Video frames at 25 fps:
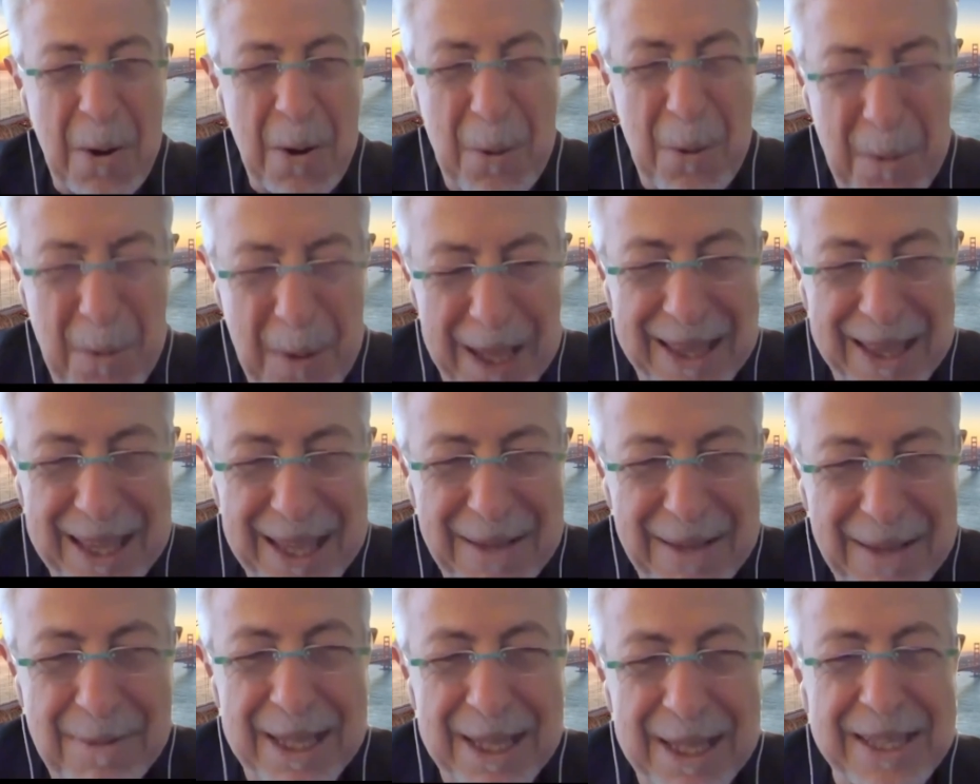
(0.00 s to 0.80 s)

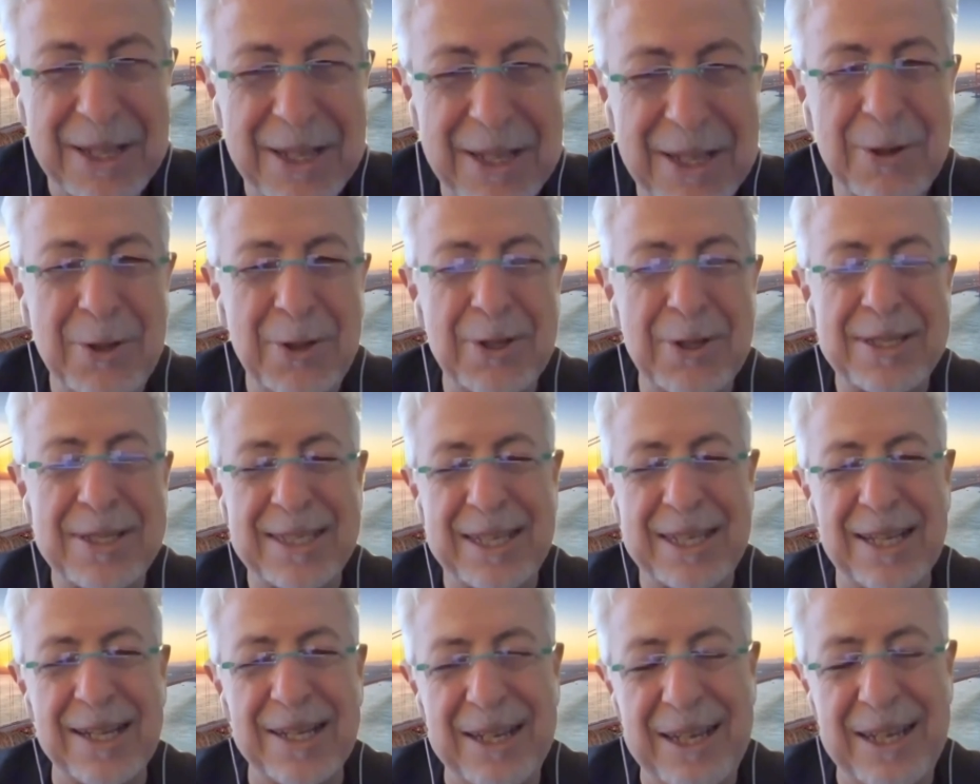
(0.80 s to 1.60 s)
but you
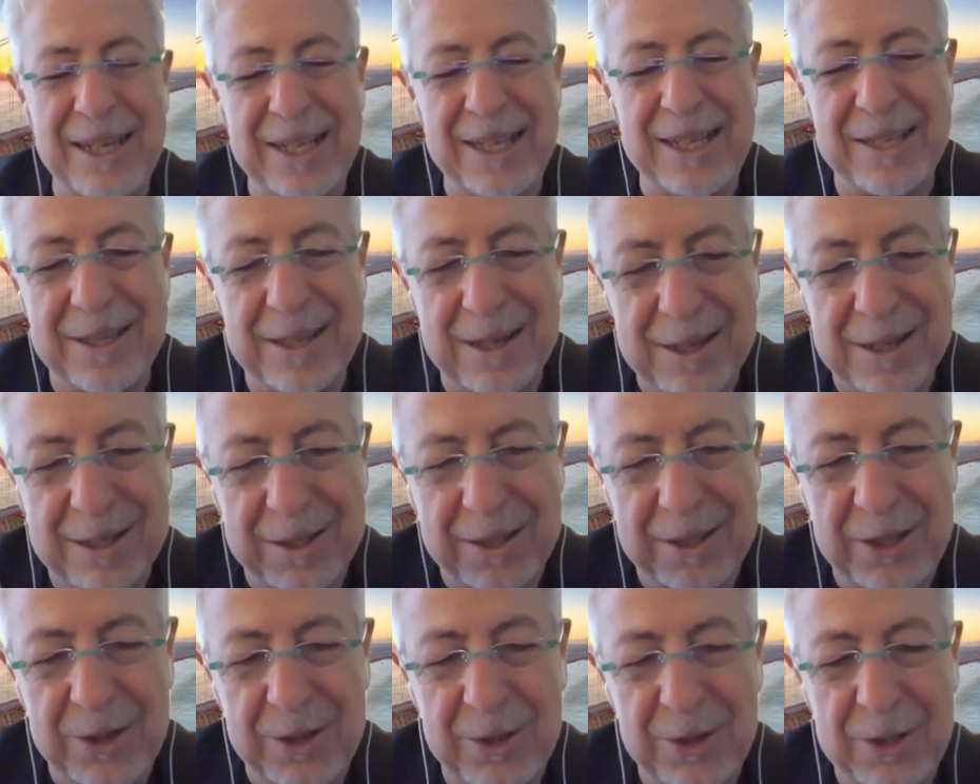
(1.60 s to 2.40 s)
still need
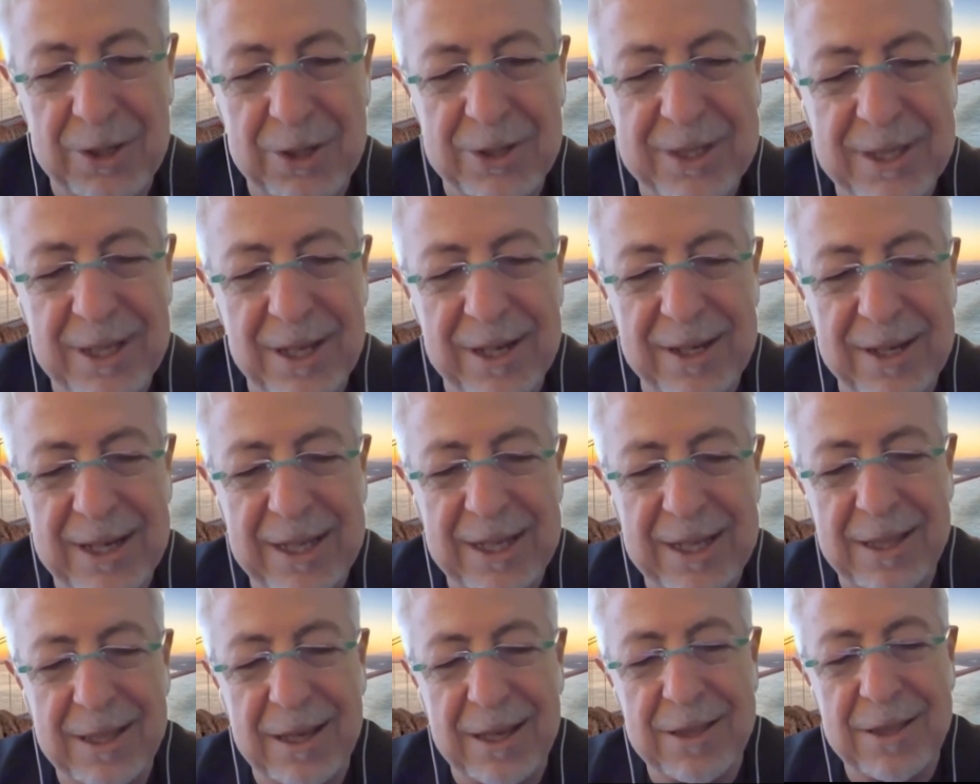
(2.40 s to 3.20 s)

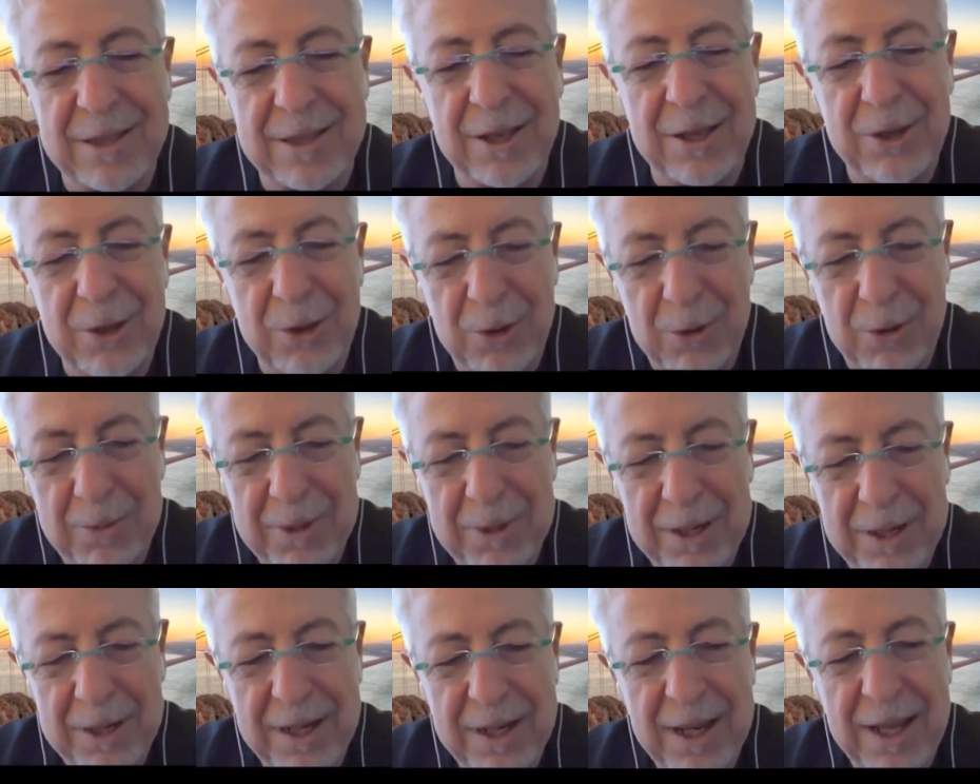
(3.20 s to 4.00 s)
the
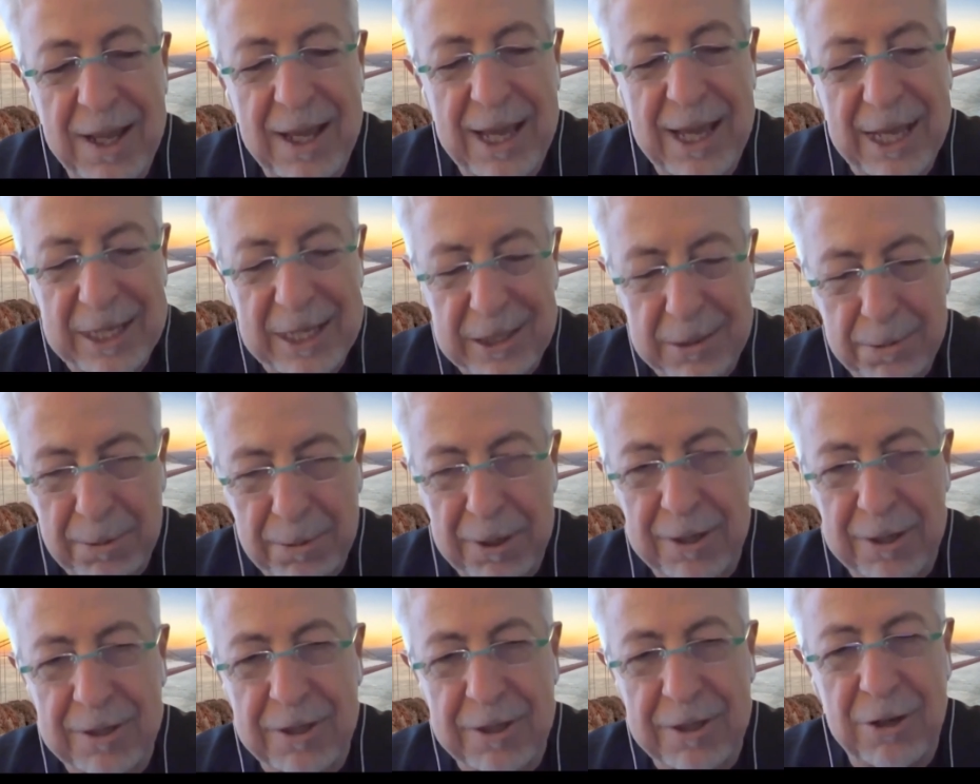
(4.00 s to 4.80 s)
human
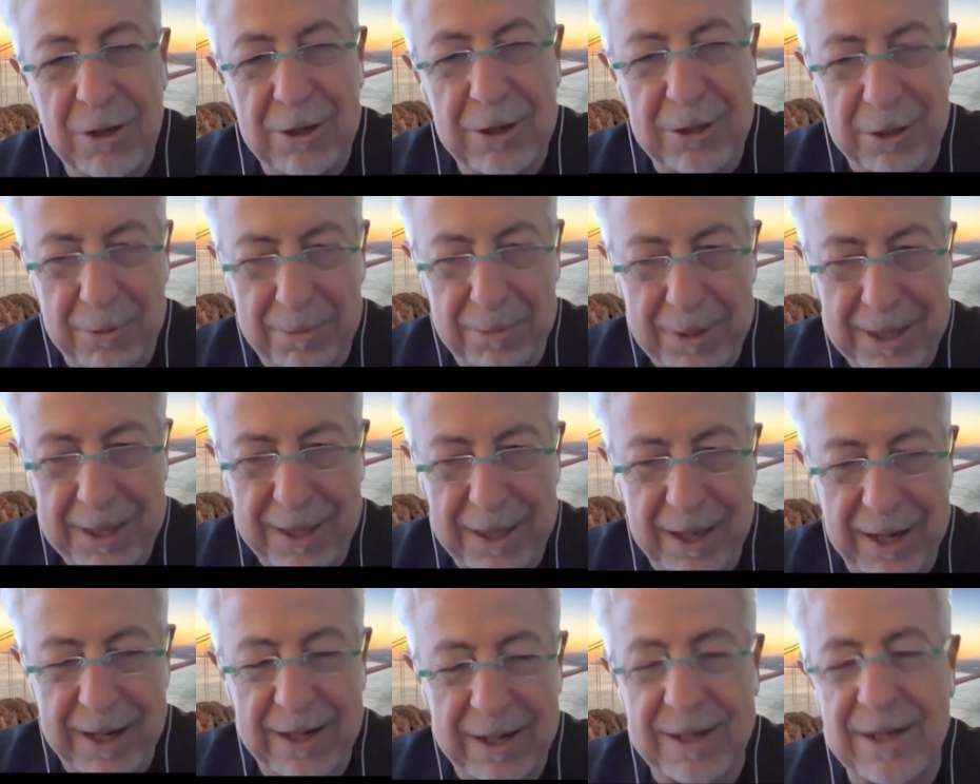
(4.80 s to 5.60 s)
expert to be
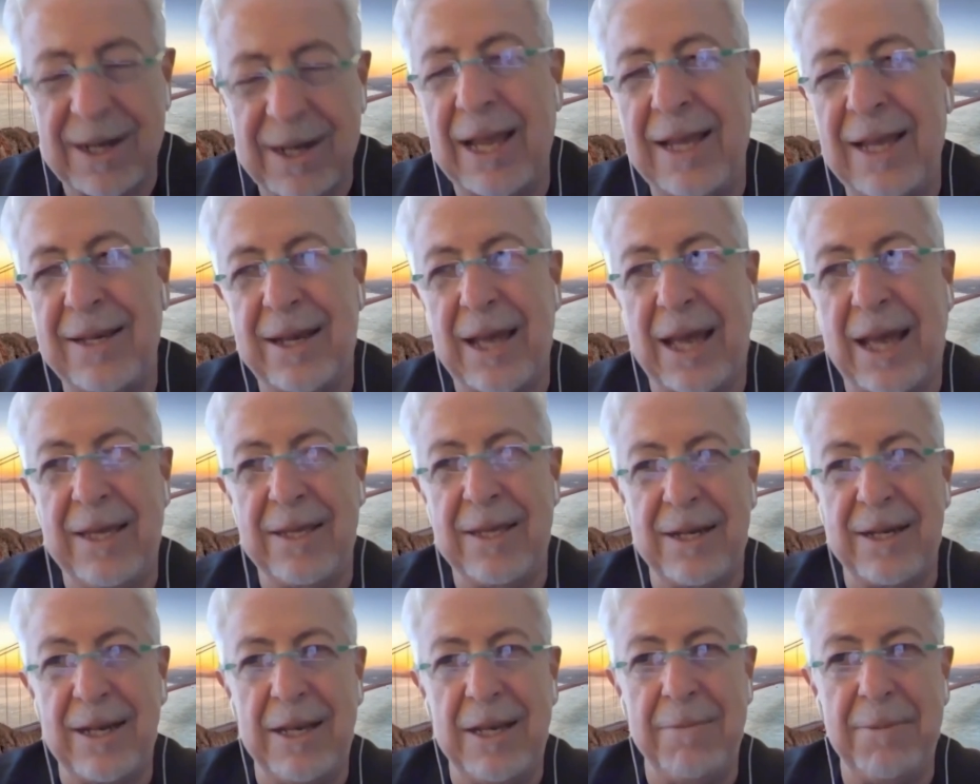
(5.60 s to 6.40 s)
there. And
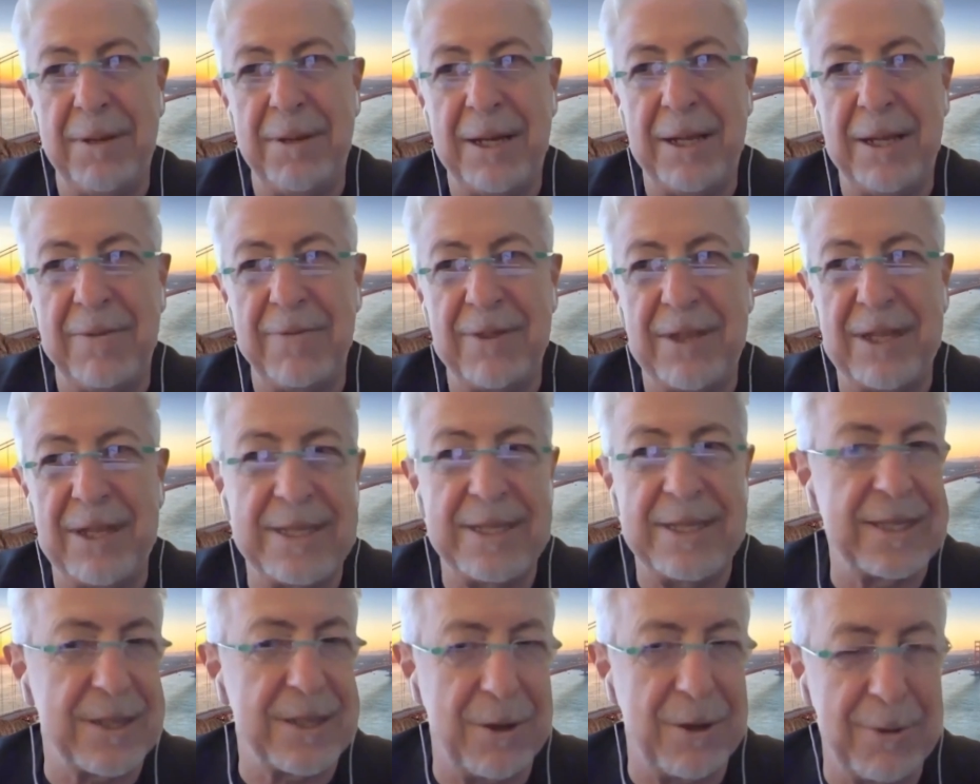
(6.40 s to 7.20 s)
I really believe
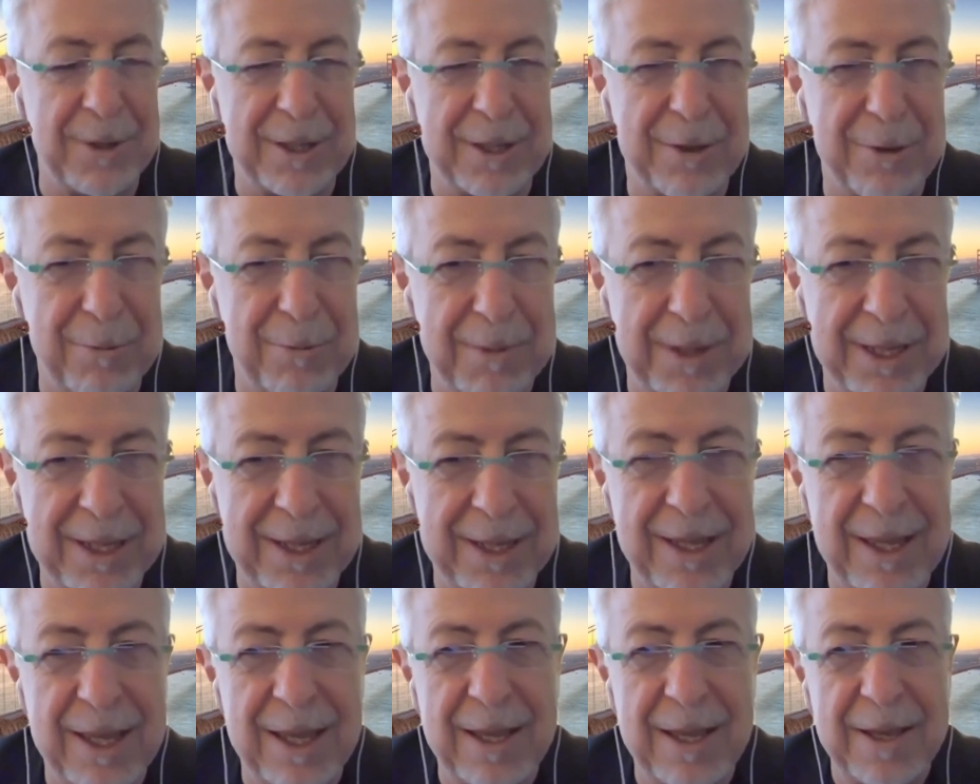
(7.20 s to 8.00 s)
this is going to
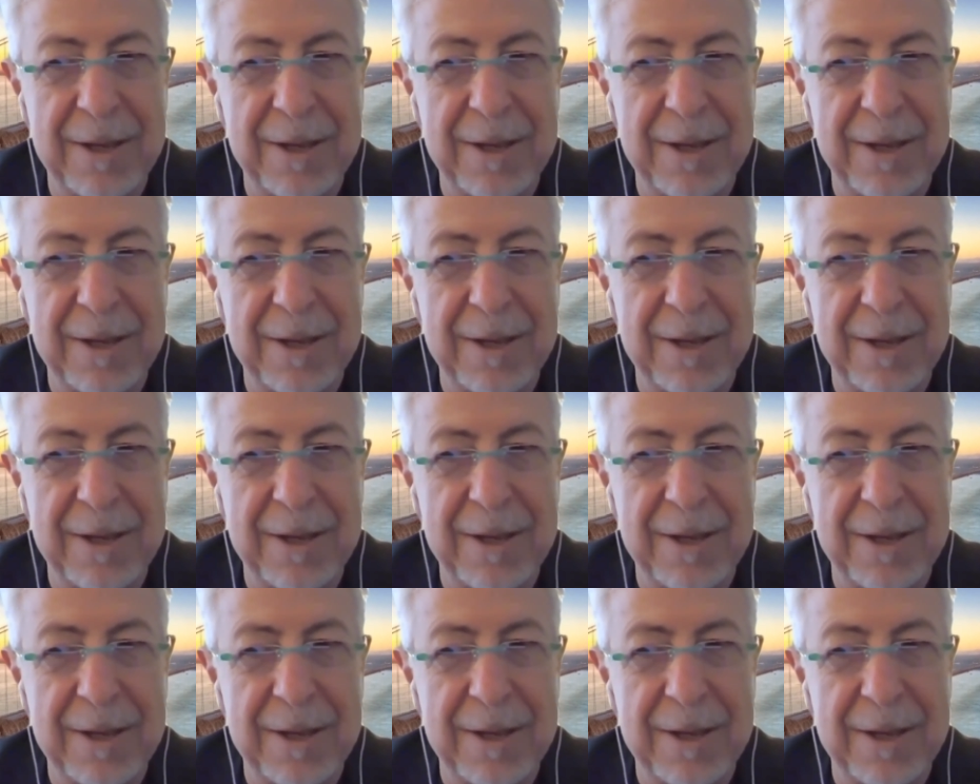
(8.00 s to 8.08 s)
be